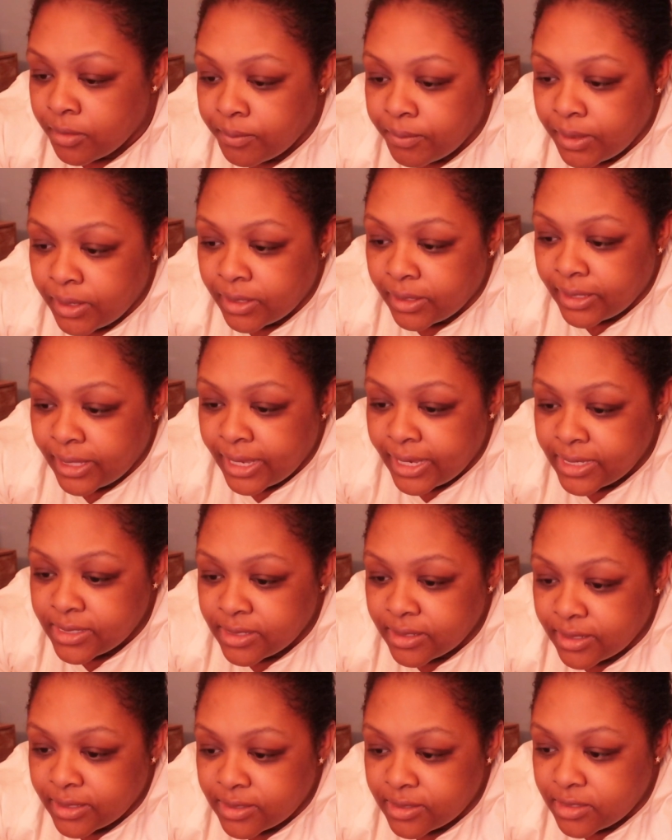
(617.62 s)
penalized.
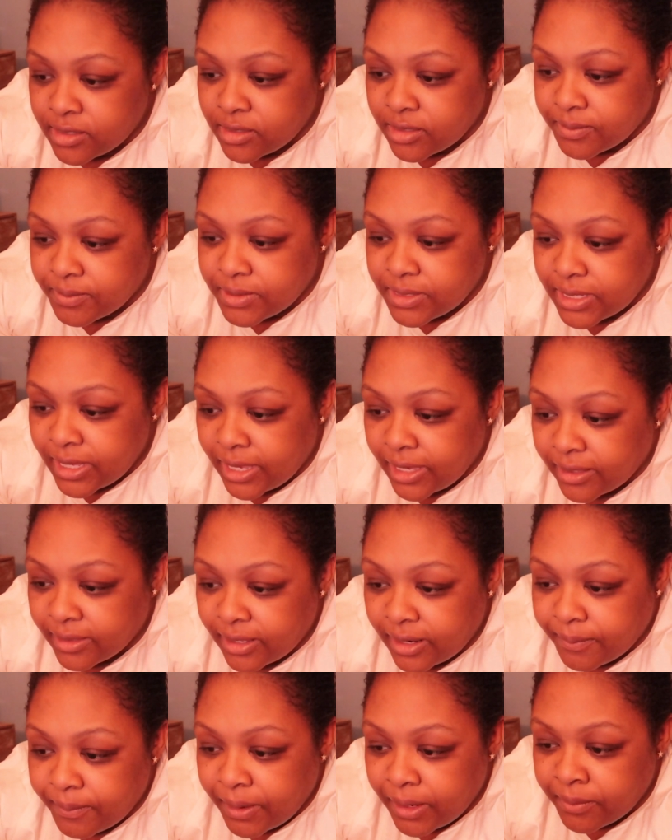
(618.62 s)
And that's them saying
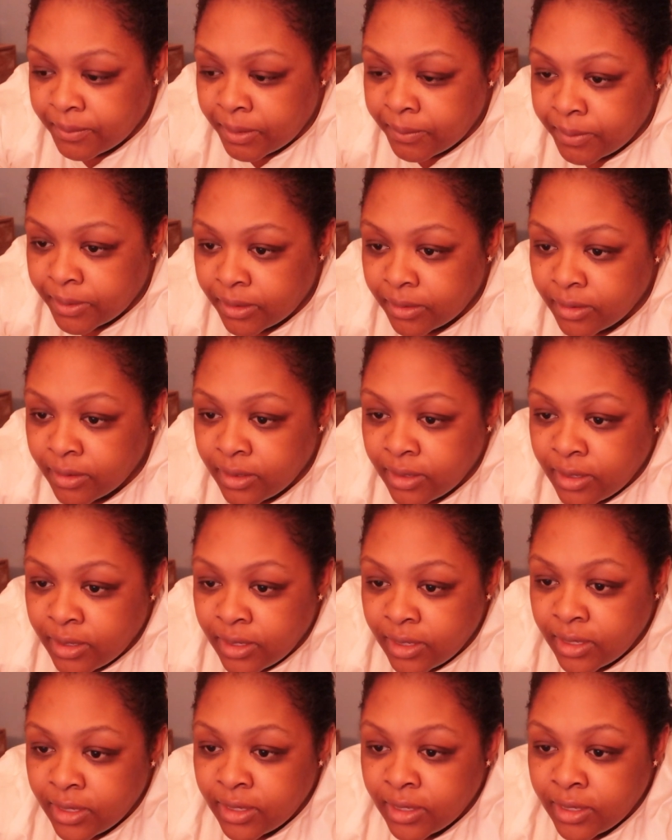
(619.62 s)
that I paid my bill.
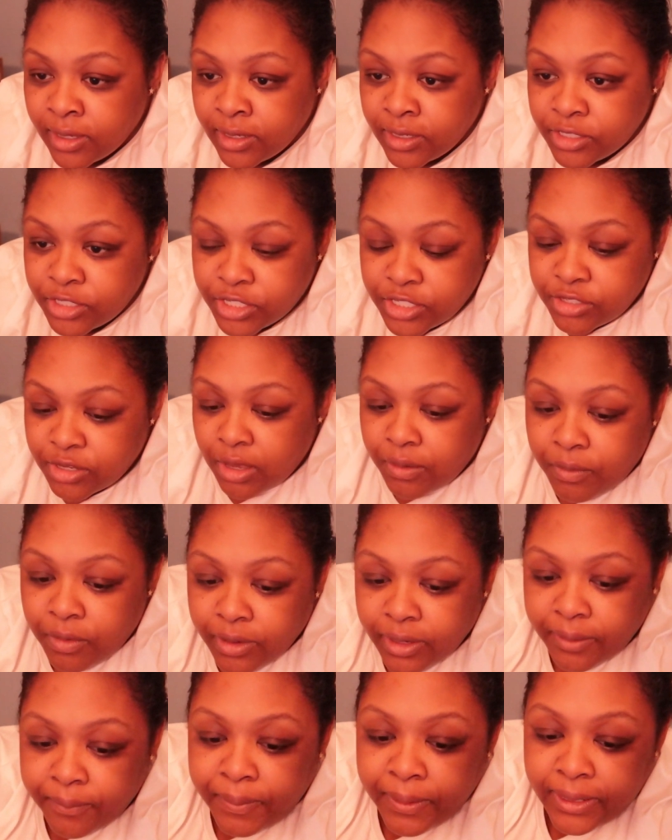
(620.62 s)
Just so I
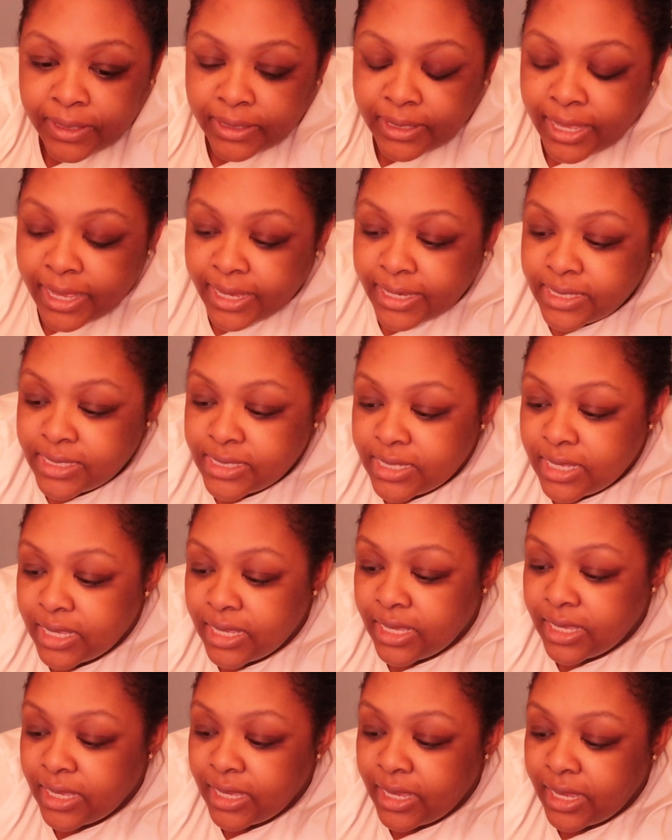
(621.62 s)
won't get penalized.
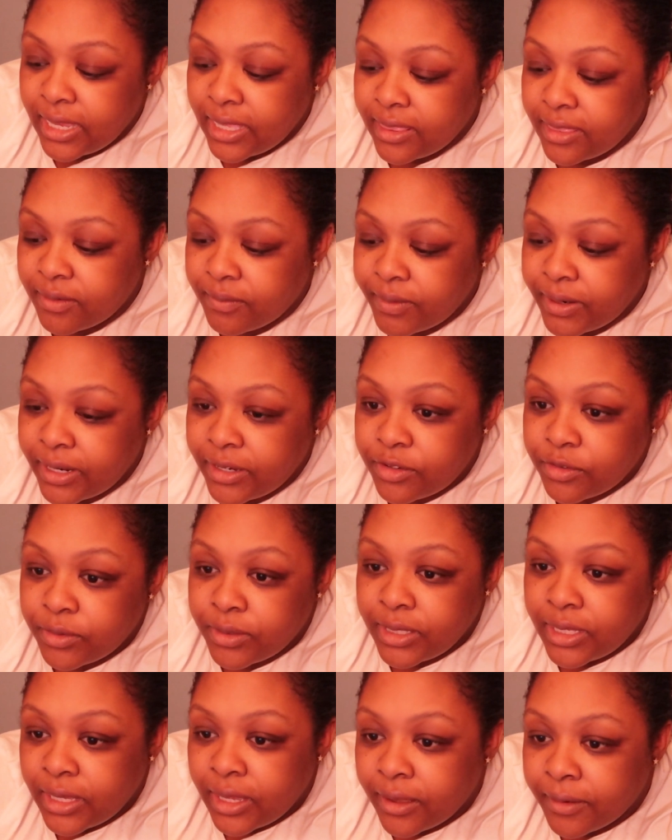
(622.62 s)
And then when I do
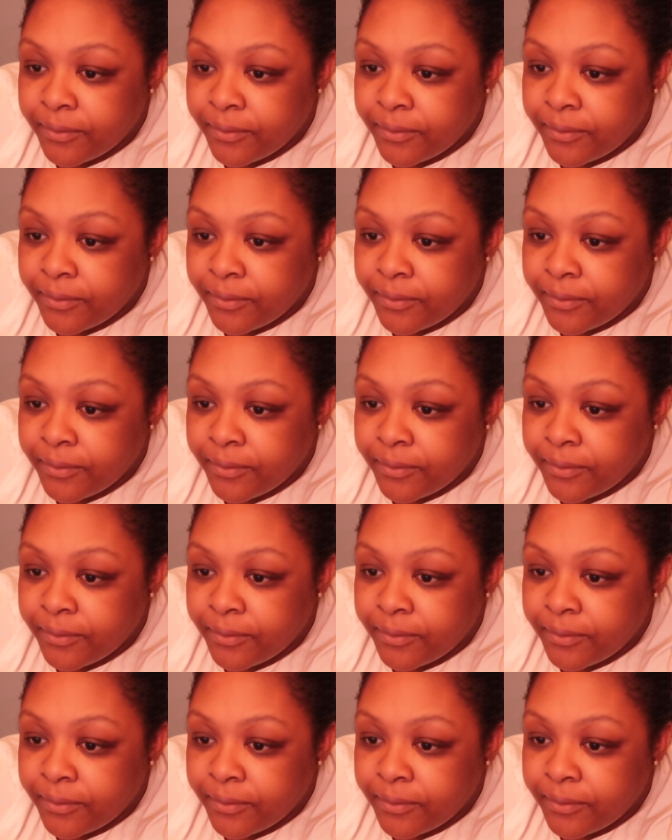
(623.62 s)
the